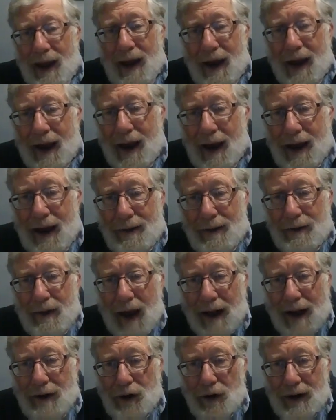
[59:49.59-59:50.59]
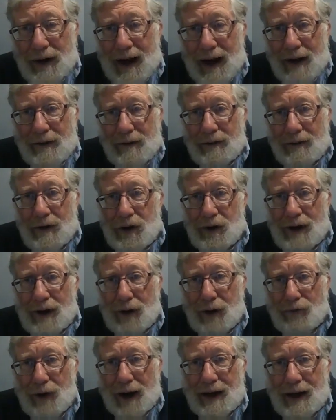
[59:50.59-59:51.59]
and you'll
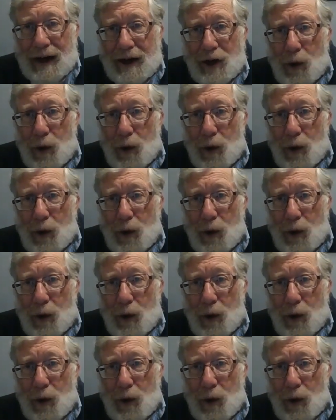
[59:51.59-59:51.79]
get right in.